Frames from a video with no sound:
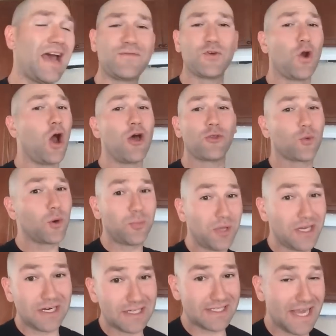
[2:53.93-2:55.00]
After all the
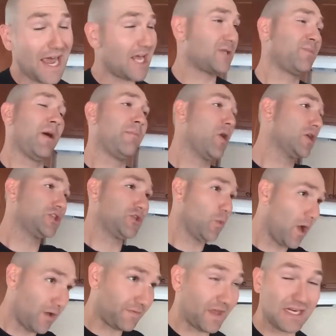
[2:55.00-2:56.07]
repeated attacks, by March
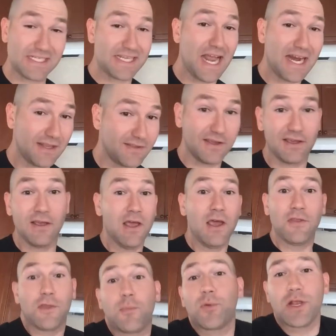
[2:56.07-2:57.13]
12th, they decided
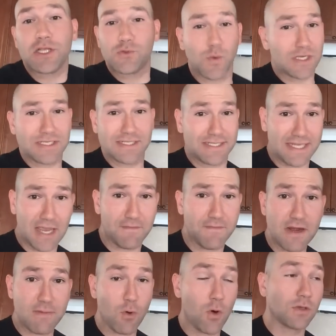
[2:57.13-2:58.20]
the bridge wasn't safe
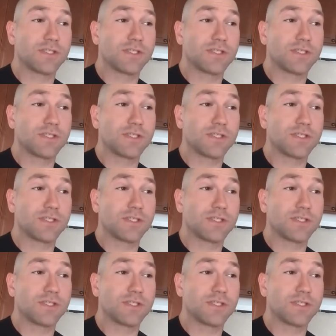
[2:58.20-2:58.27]
anymore,